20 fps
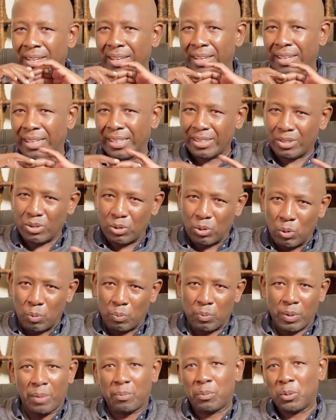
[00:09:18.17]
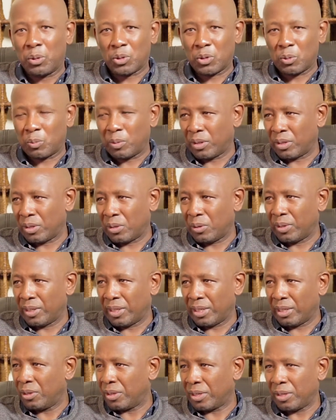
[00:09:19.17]
And I just op I pushed open the door
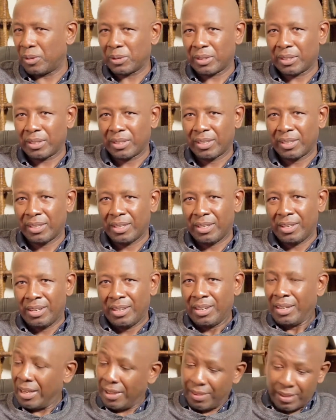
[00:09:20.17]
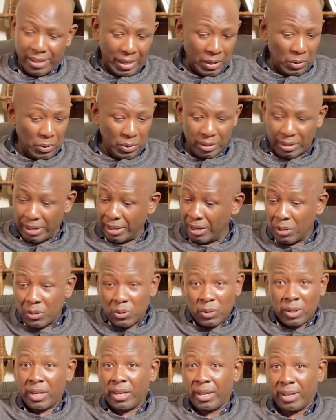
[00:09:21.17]
and I got out. And then I looked and I
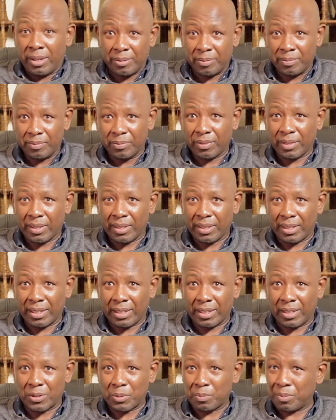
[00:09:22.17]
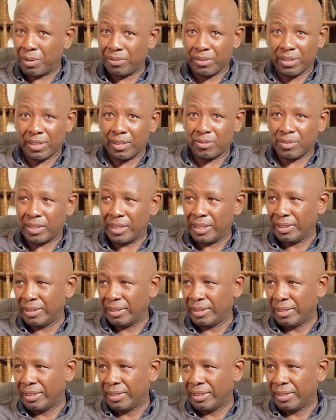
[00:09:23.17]
was okay. Like I was perfectly fine.